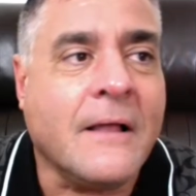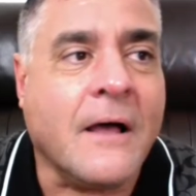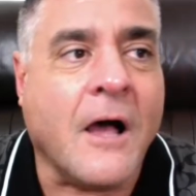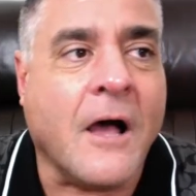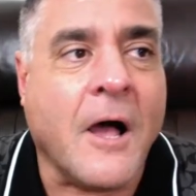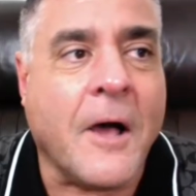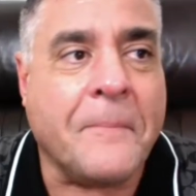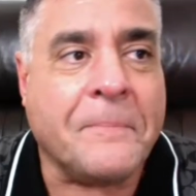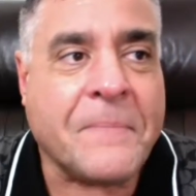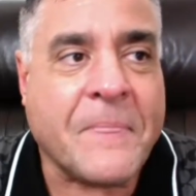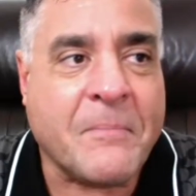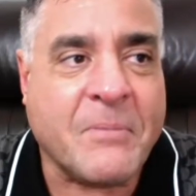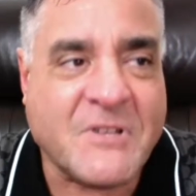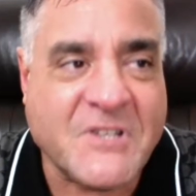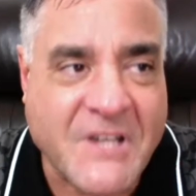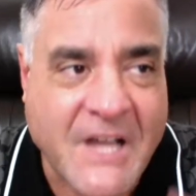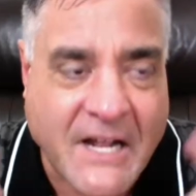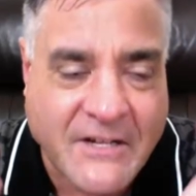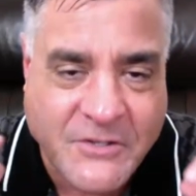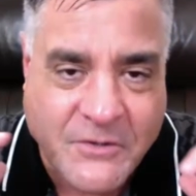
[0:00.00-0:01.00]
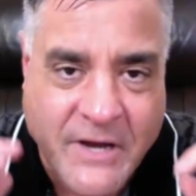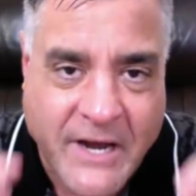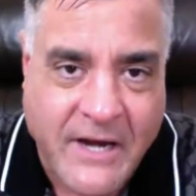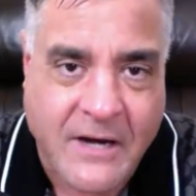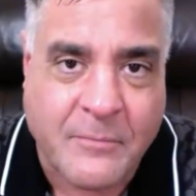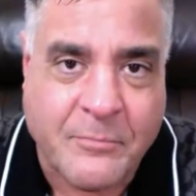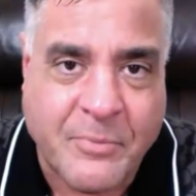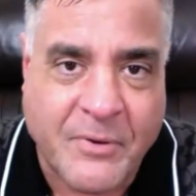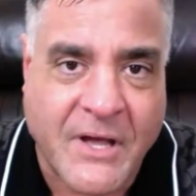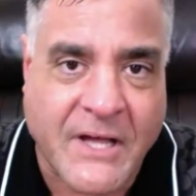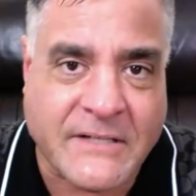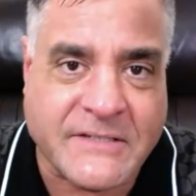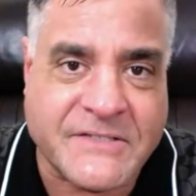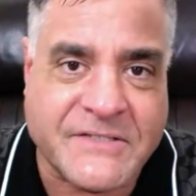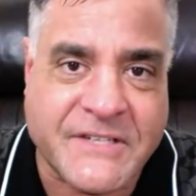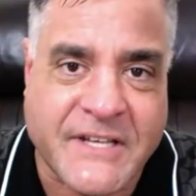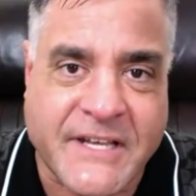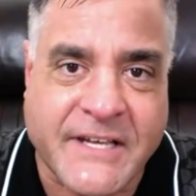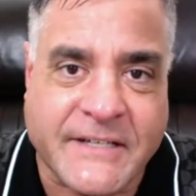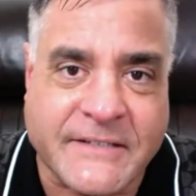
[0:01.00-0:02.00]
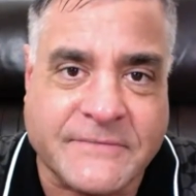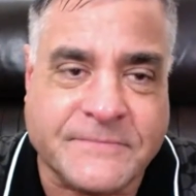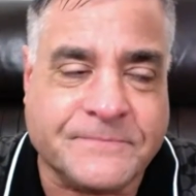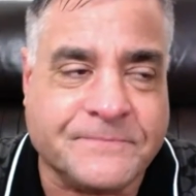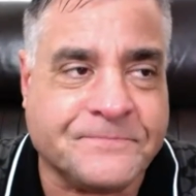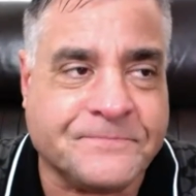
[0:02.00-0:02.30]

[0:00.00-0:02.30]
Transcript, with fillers: Um, but you got your Airbuds in.